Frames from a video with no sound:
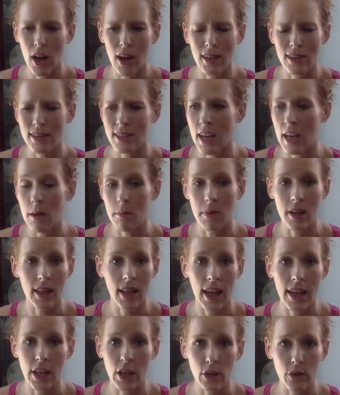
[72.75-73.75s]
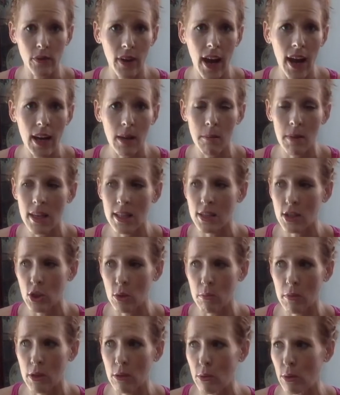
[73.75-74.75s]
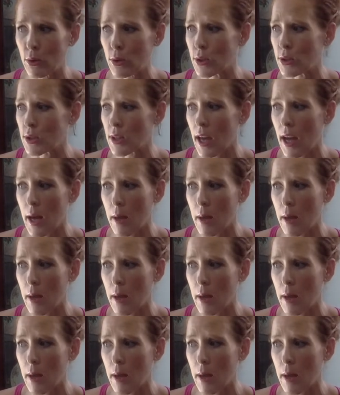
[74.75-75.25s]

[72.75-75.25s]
is going to be like your vitamins, your minerals,